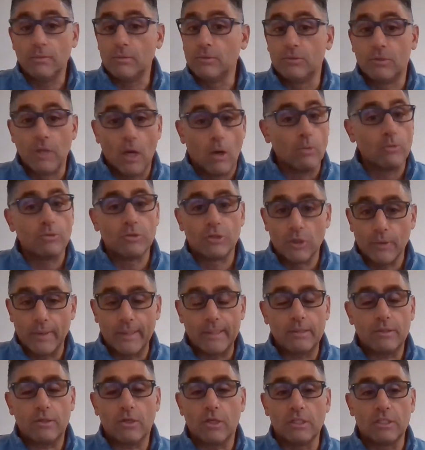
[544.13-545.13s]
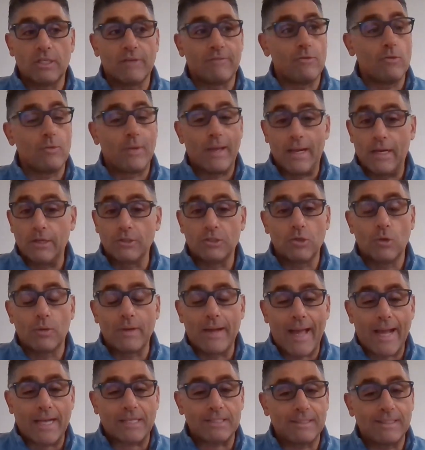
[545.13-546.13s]
Don't do it, because if you get into
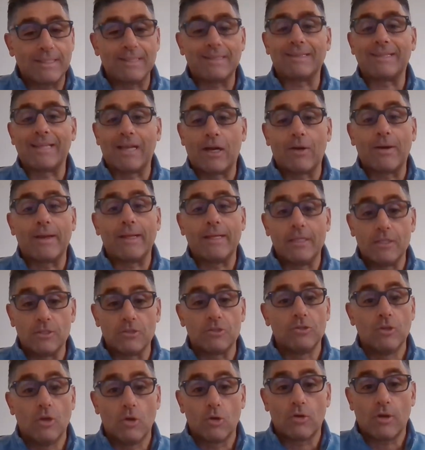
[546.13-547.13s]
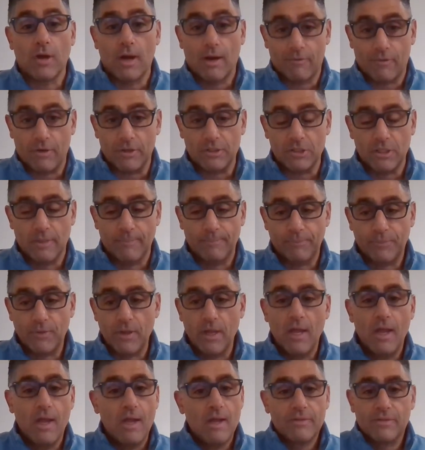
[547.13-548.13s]
an accident, there is no coverage.
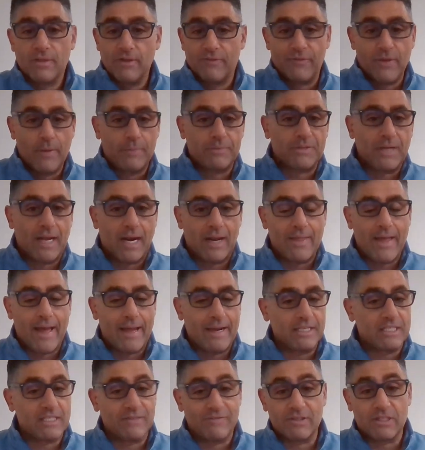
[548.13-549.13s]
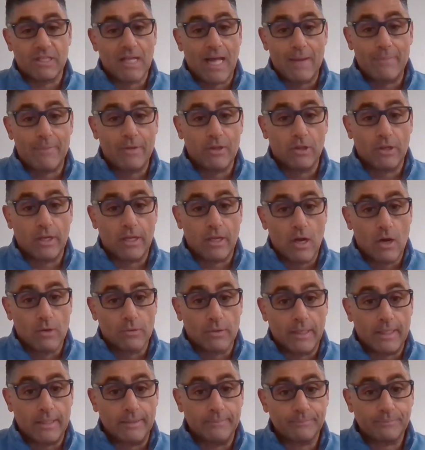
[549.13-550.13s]
The flip side of that is if it's liability
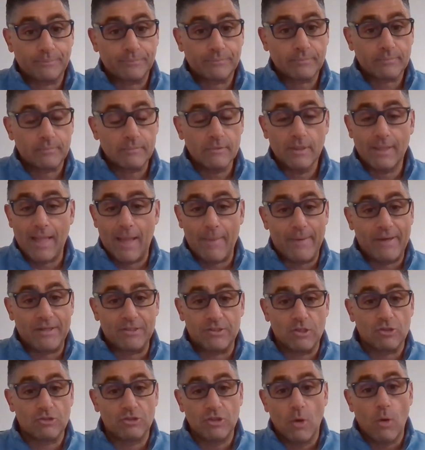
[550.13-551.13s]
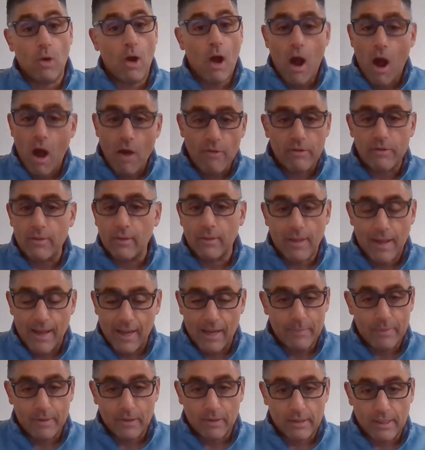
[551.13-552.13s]
only, that means there's no other than
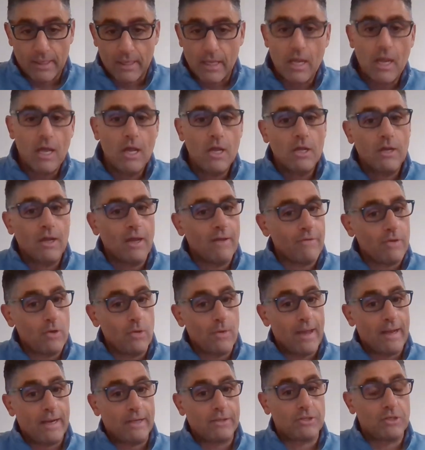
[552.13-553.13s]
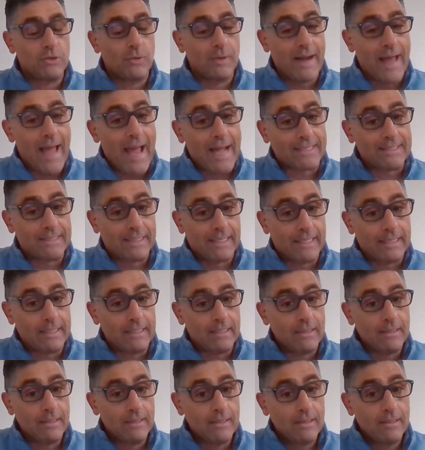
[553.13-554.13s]
liability. If you get into an accident,
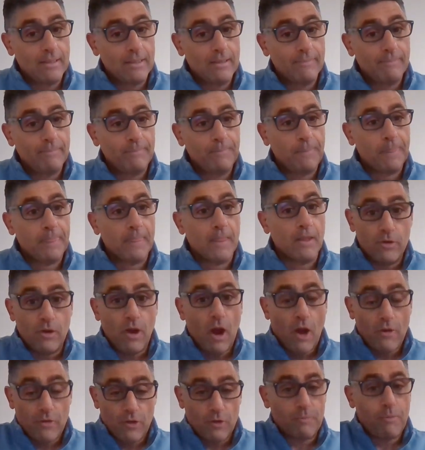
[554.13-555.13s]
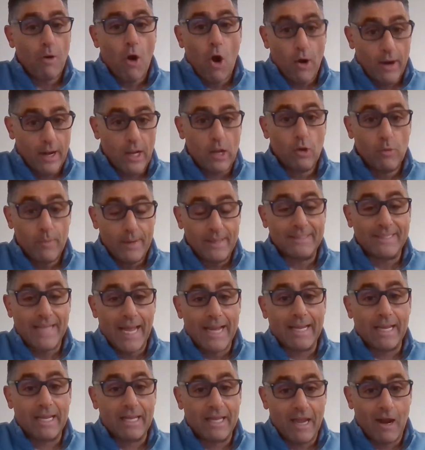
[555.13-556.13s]
the other party will be
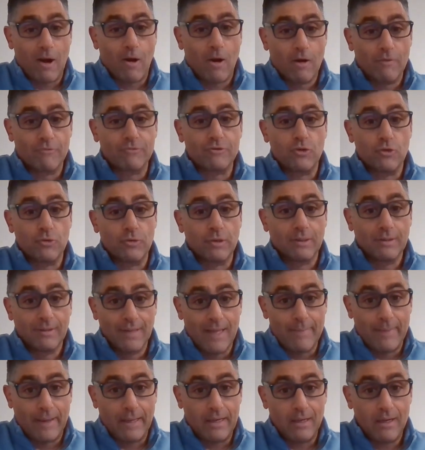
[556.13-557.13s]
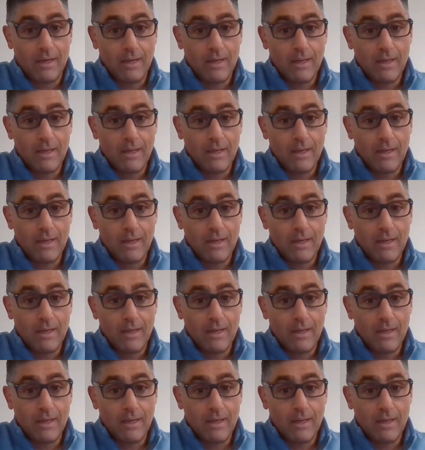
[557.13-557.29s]
taken care of to the limit,